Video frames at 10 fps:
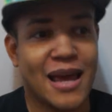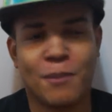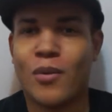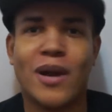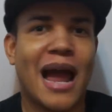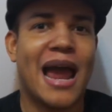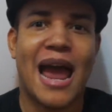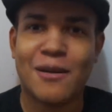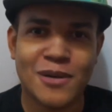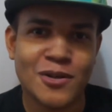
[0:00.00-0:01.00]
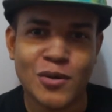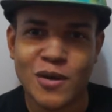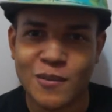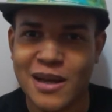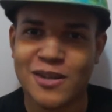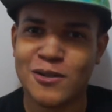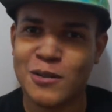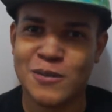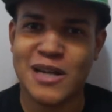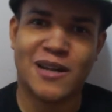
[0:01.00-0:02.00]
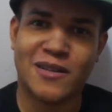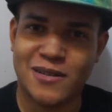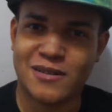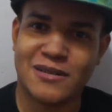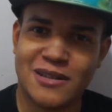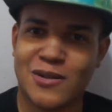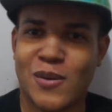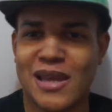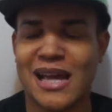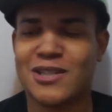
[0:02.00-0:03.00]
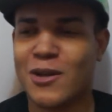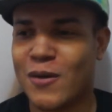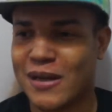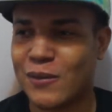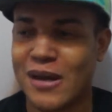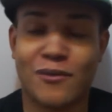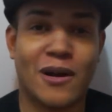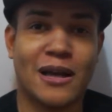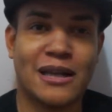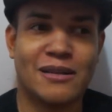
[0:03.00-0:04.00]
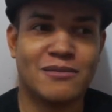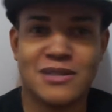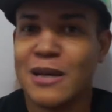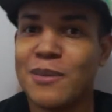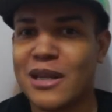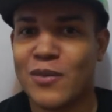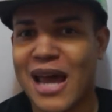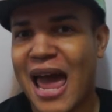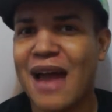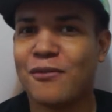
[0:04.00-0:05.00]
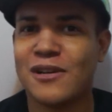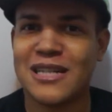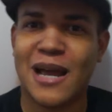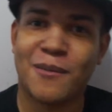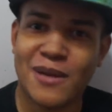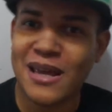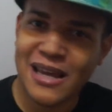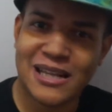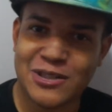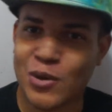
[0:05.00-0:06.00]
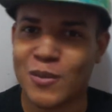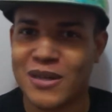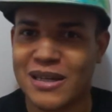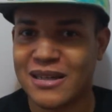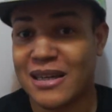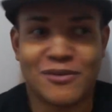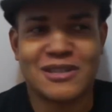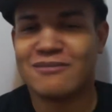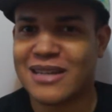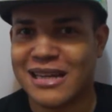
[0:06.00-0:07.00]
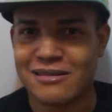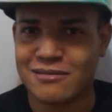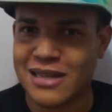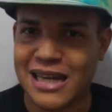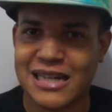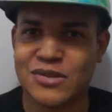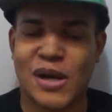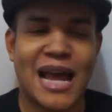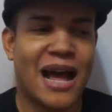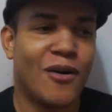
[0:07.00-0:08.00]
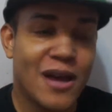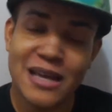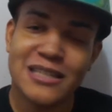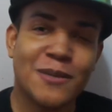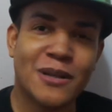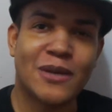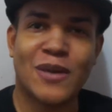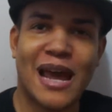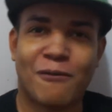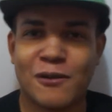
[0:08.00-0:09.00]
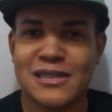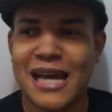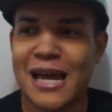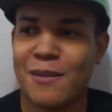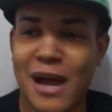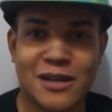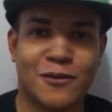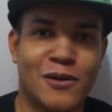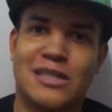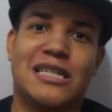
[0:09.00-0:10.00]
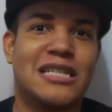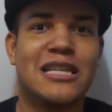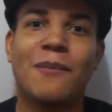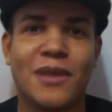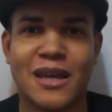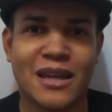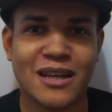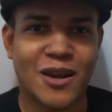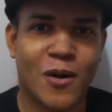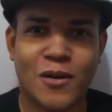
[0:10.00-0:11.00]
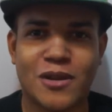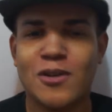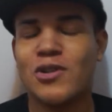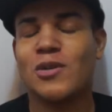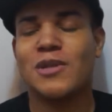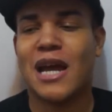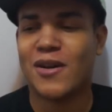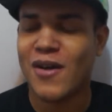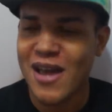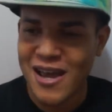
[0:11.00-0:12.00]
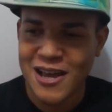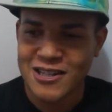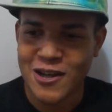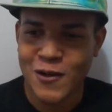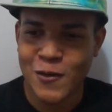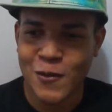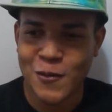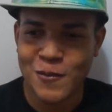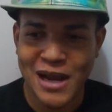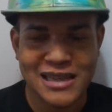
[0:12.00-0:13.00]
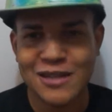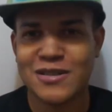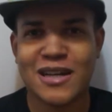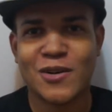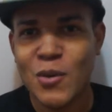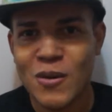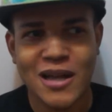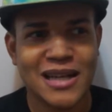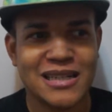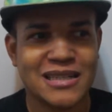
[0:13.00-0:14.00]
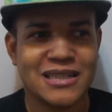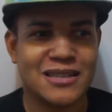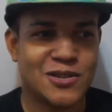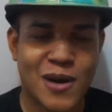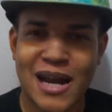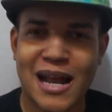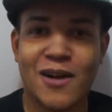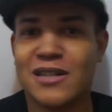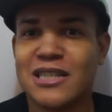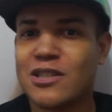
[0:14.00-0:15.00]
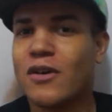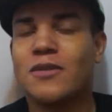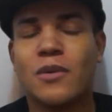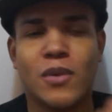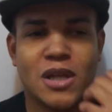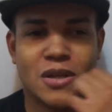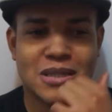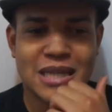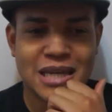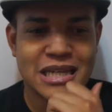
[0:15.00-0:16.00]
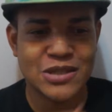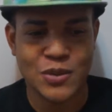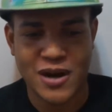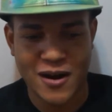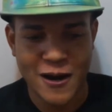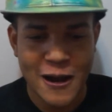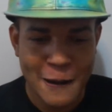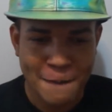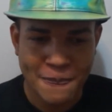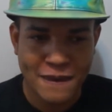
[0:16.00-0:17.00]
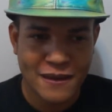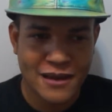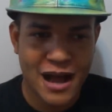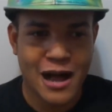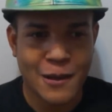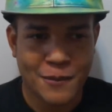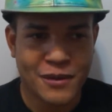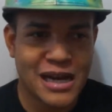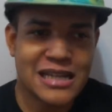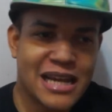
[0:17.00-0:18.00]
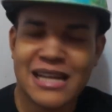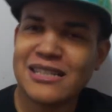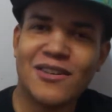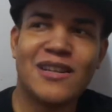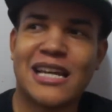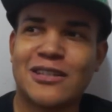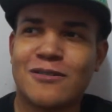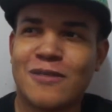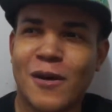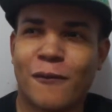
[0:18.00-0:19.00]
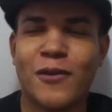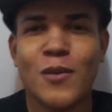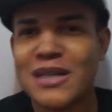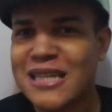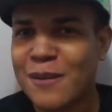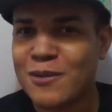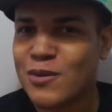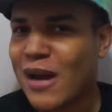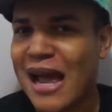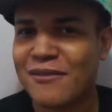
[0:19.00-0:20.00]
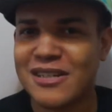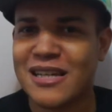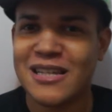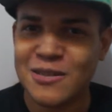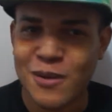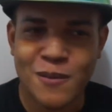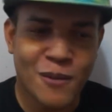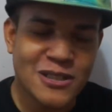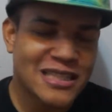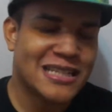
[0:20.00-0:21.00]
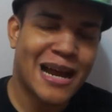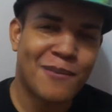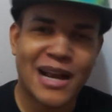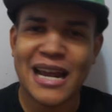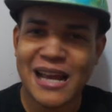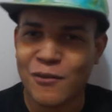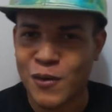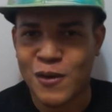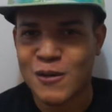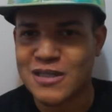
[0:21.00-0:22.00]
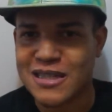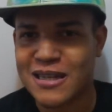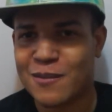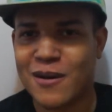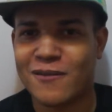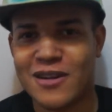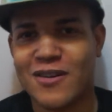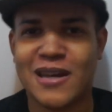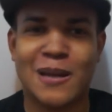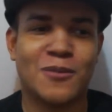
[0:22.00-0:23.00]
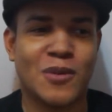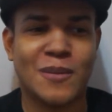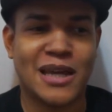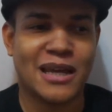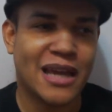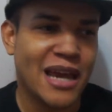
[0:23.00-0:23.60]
that point. I had been doing my YouTube channel and doing that, so like whenever I typically when I had free time, it's normally even like like it is right now. Typically when I have free time, I devote it to something you know on the YouTube channel. So back then it was like, cool, I can try it out because it's always been one of those things where um, it, there are like a few examples where I haven't done this, but most of the time I kind of have weird OCD about video games where I'm like,